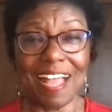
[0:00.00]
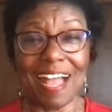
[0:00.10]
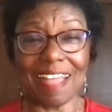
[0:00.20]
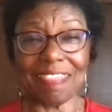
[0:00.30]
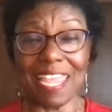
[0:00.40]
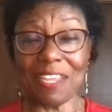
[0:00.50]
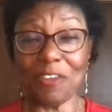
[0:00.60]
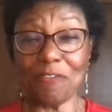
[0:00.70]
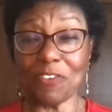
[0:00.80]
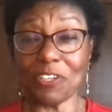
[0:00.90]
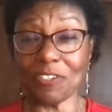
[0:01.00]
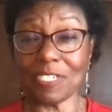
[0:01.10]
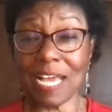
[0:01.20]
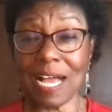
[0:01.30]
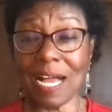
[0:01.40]
I thank you for your
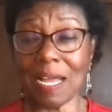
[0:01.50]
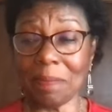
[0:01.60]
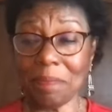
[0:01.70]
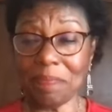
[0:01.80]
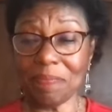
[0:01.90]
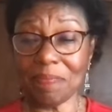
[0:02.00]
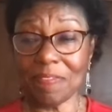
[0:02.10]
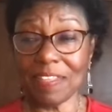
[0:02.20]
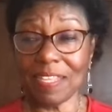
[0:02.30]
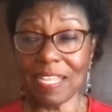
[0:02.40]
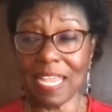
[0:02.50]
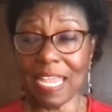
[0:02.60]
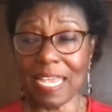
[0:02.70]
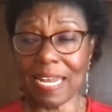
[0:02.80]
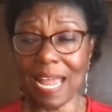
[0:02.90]
time,
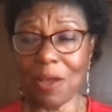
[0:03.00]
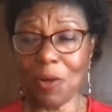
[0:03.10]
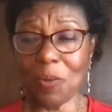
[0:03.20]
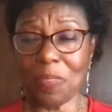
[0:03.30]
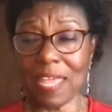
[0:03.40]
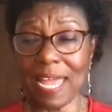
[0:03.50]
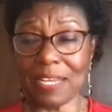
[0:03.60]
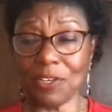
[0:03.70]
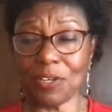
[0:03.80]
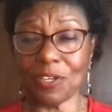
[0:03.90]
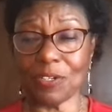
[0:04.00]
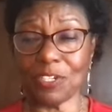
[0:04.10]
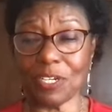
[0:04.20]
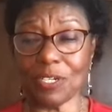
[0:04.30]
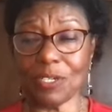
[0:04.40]
and I hope that you learned
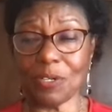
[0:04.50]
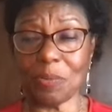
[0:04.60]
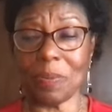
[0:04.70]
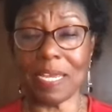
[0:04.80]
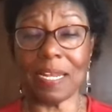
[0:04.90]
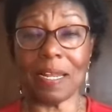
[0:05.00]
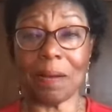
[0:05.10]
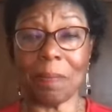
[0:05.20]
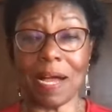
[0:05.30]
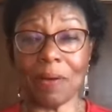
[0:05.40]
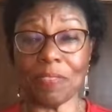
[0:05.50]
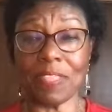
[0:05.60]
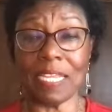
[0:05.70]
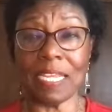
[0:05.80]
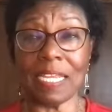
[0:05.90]
a little bit about
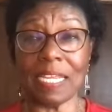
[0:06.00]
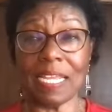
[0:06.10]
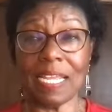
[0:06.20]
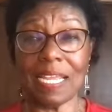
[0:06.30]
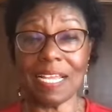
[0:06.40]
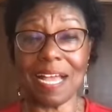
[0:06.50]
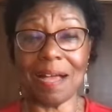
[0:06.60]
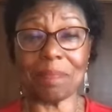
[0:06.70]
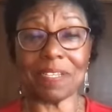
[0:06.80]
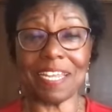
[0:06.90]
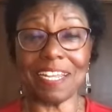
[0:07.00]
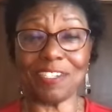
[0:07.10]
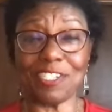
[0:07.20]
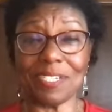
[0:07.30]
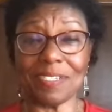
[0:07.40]
the
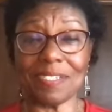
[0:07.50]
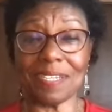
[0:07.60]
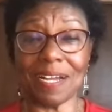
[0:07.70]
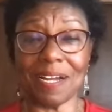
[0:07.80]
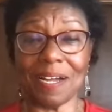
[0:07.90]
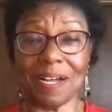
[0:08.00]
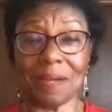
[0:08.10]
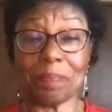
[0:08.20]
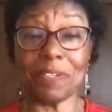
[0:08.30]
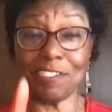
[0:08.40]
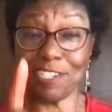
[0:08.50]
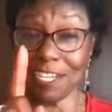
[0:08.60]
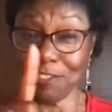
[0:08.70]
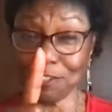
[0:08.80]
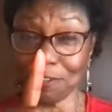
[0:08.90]
complications,
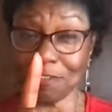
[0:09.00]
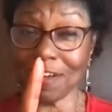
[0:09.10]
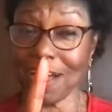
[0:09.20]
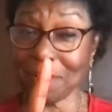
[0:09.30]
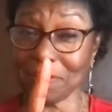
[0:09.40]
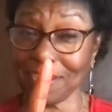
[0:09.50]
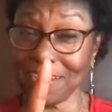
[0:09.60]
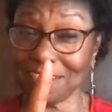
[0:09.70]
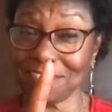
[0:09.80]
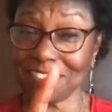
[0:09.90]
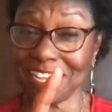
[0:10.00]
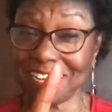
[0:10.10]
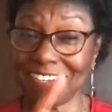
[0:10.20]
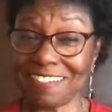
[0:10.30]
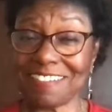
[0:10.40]
potential complications, that
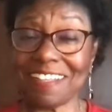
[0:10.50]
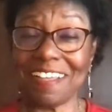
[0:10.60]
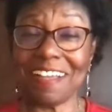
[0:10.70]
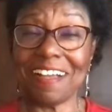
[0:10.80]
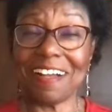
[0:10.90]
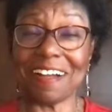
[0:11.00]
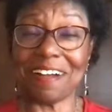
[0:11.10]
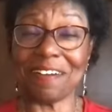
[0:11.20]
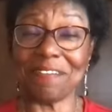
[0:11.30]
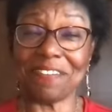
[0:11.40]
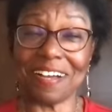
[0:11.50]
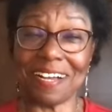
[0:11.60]
is, of